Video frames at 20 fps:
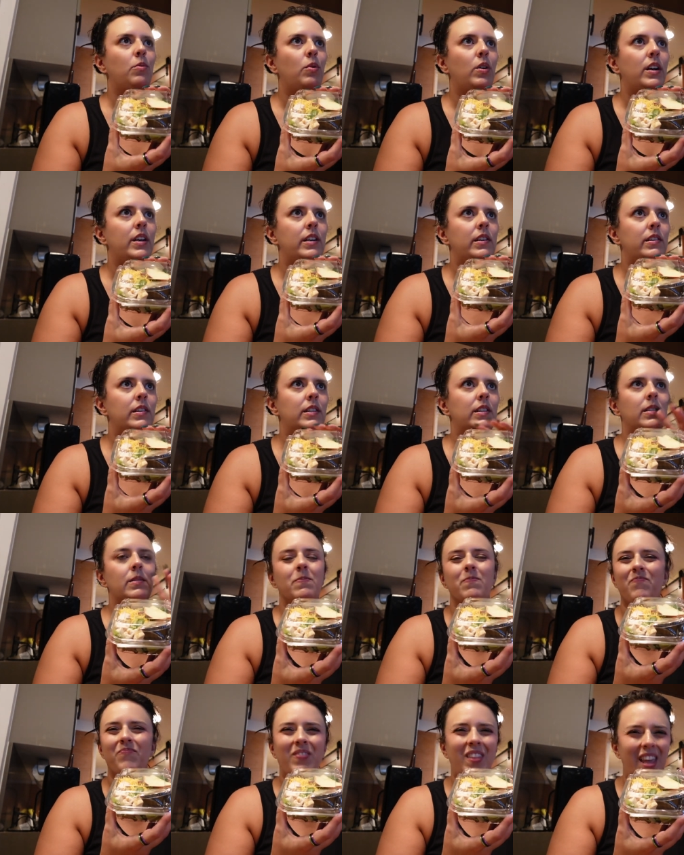was
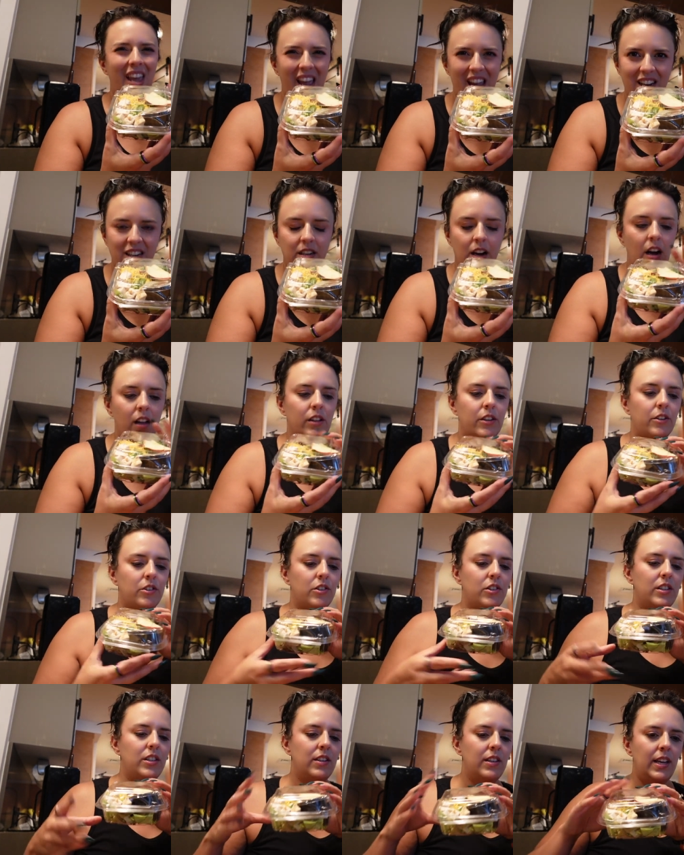eight
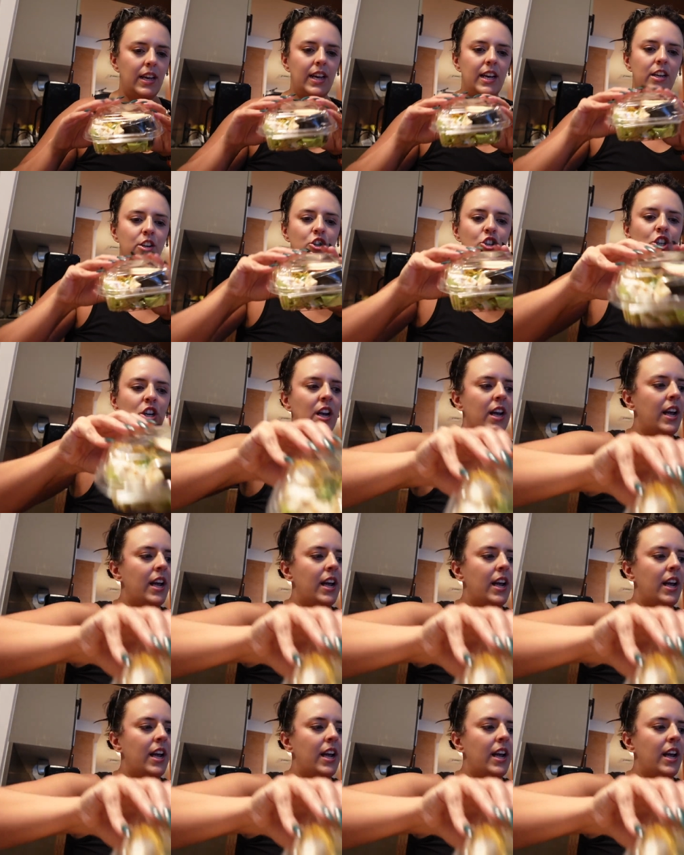dollars-ish.